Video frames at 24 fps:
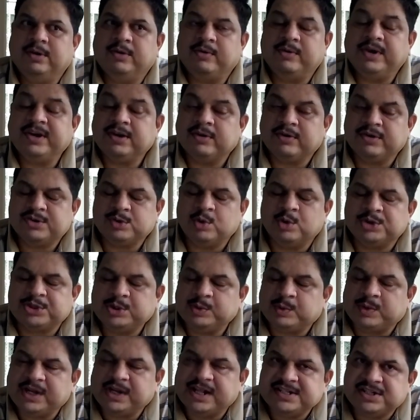resource
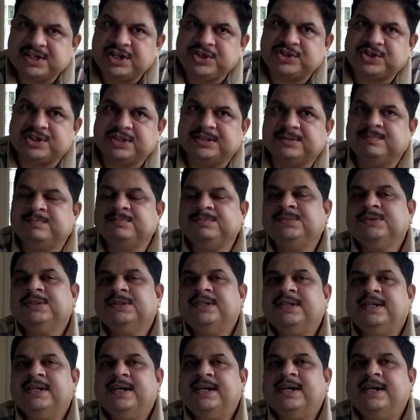utilization,
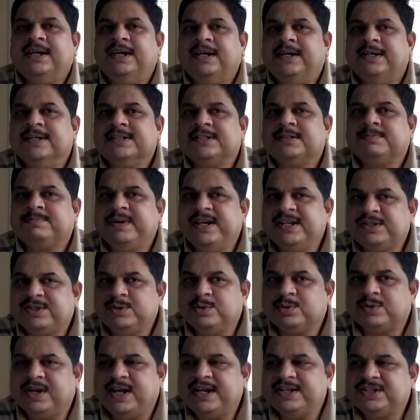space
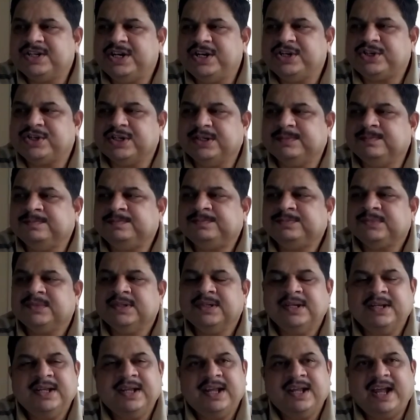utilization,
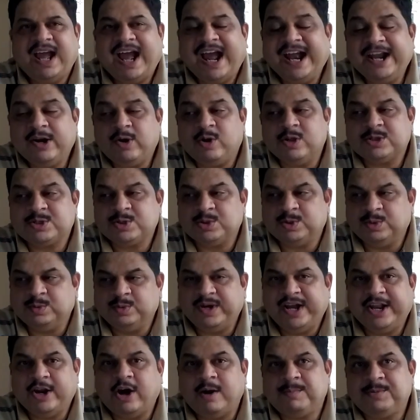and also
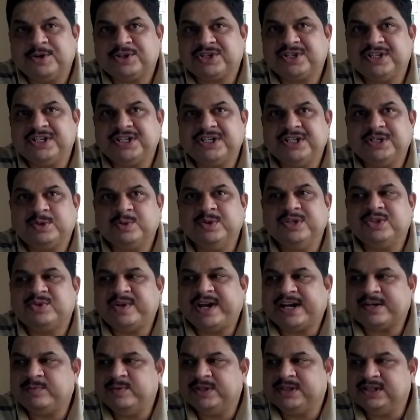an opportunity to
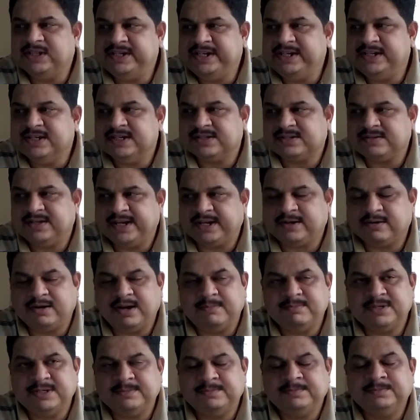interact with leaders like
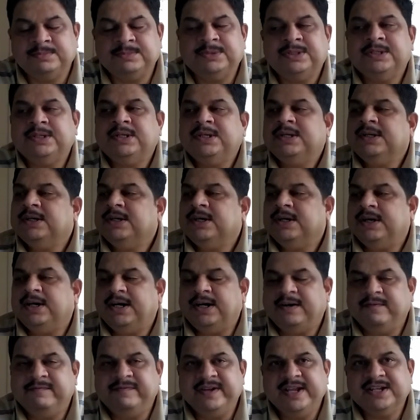Ramam,
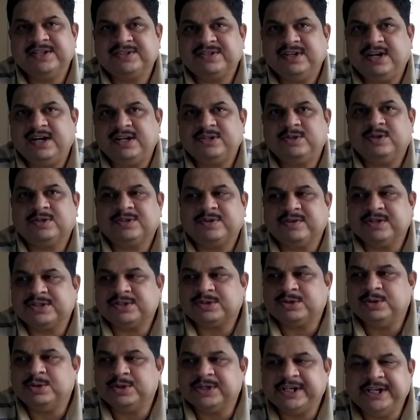VSR, Dr.
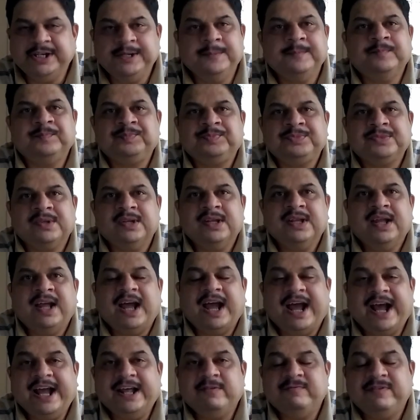Rastogi,
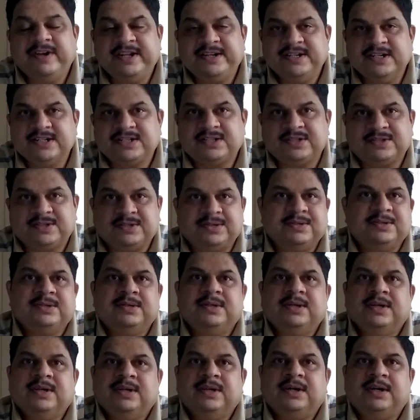and various
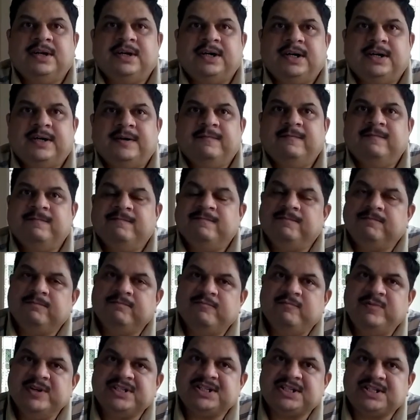
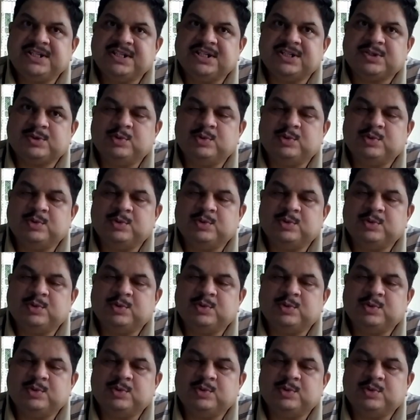visitors